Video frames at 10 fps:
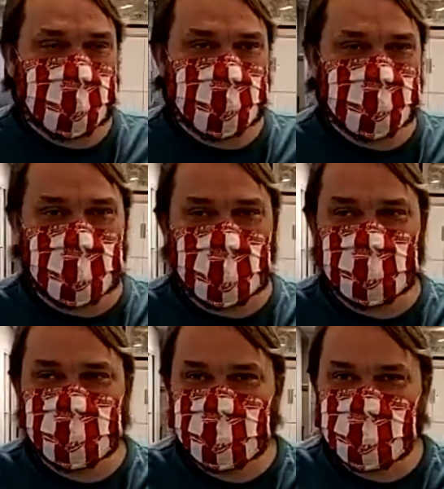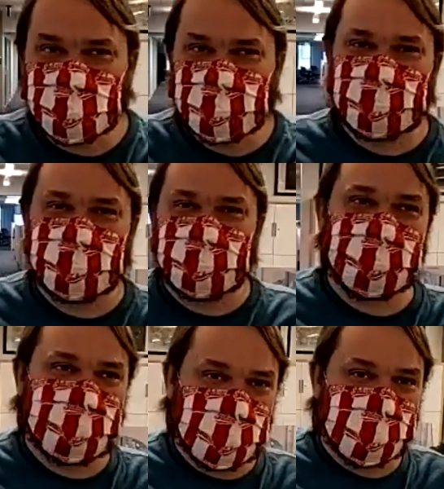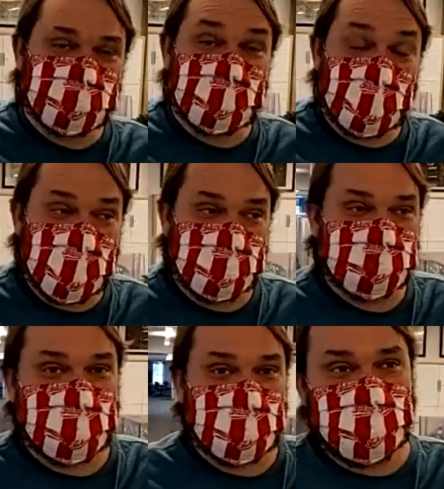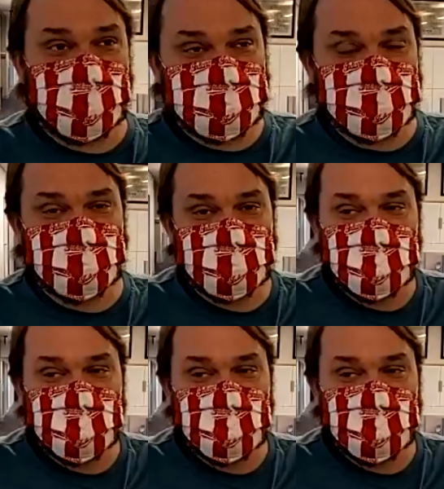goes around. And you go to SciMaps.org to